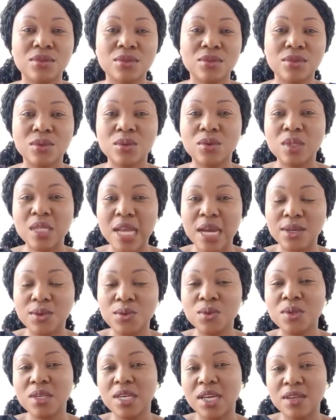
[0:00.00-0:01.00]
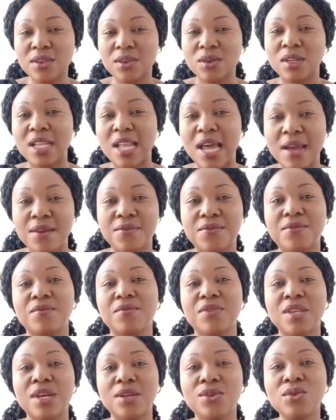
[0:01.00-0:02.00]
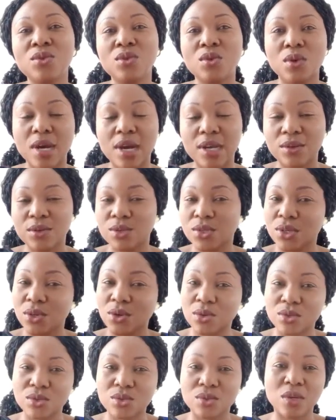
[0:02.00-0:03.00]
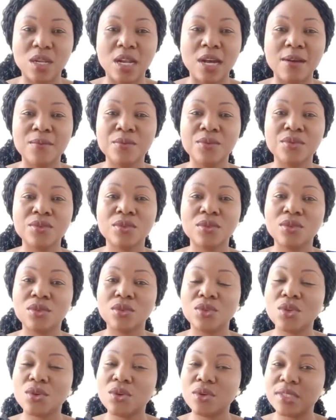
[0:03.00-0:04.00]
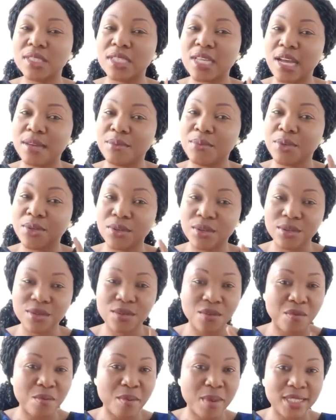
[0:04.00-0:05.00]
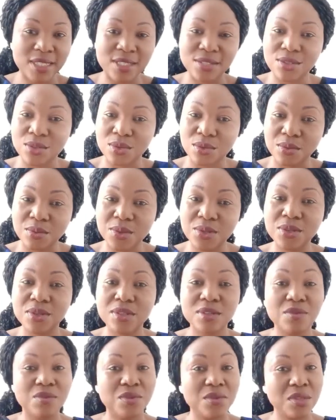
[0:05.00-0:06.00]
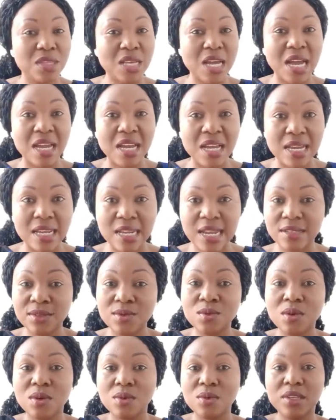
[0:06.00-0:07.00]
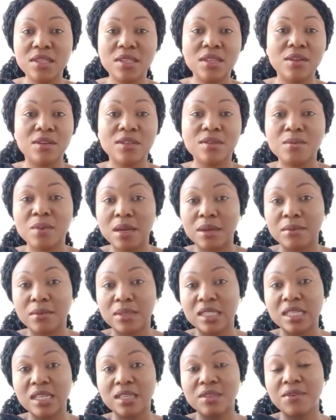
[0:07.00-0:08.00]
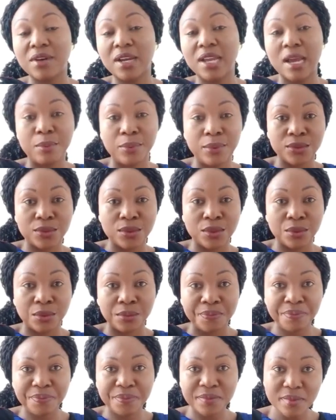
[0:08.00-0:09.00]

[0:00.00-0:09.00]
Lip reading: So now you get your life. Now you know how you take control. Not die because of marriage, oh, because if you die, like the one when the husband set fire, put so.